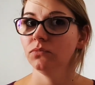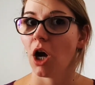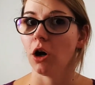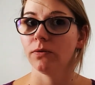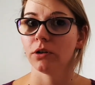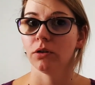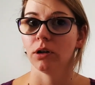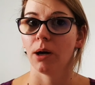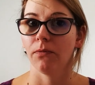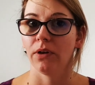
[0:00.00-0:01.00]

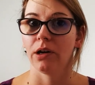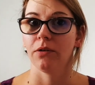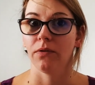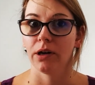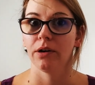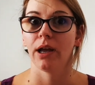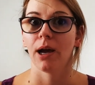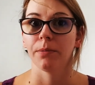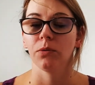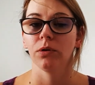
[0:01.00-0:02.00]
Overall, I'm very, very
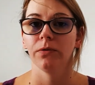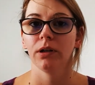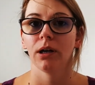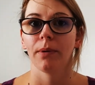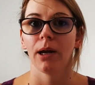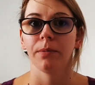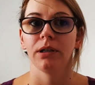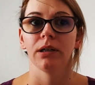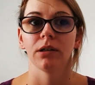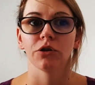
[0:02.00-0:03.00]
happy with it. I'm happy
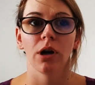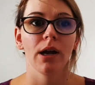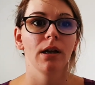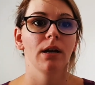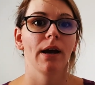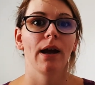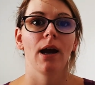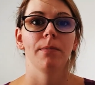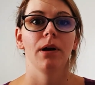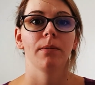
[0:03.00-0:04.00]
that I tried it.
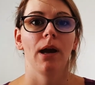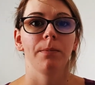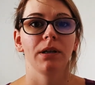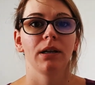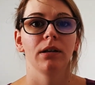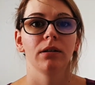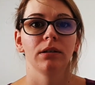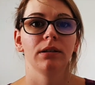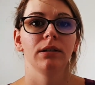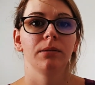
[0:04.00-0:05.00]
I'm happy that I
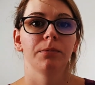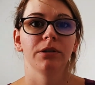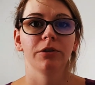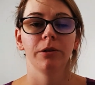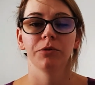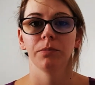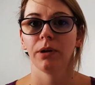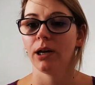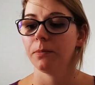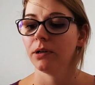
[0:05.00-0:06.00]
got the prescription
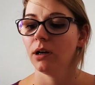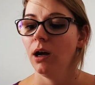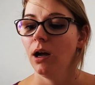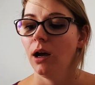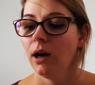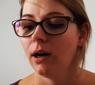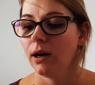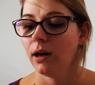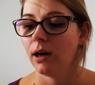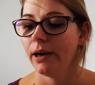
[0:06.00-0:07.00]
paper.
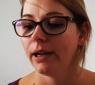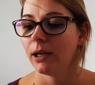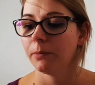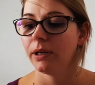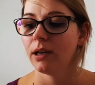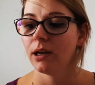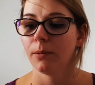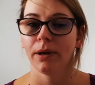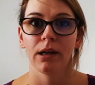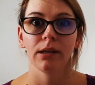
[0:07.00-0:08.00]
I can pick it
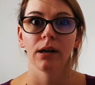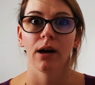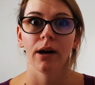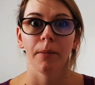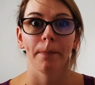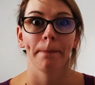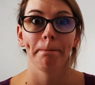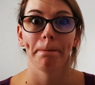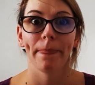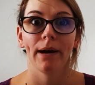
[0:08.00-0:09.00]
up anytime.
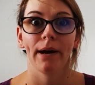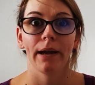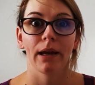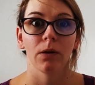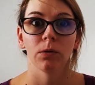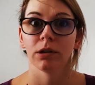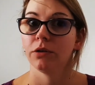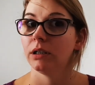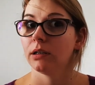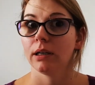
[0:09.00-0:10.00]
I can
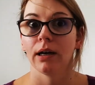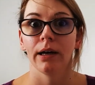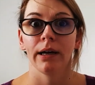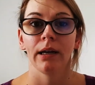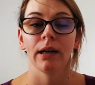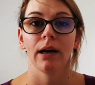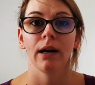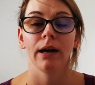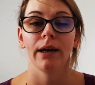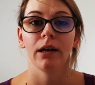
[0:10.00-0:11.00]
order it online.
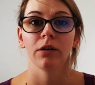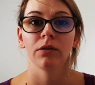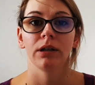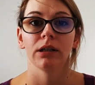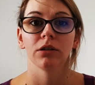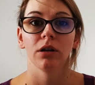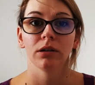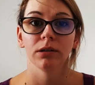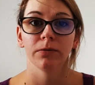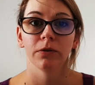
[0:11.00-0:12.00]
I don't need a
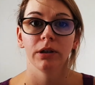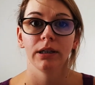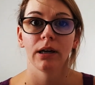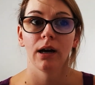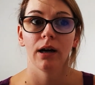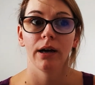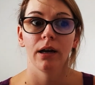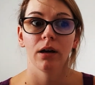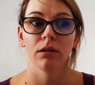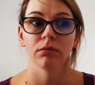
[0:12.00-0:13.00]
doctor for it. I
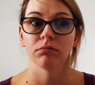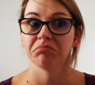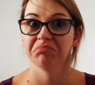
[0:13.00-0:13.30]
don't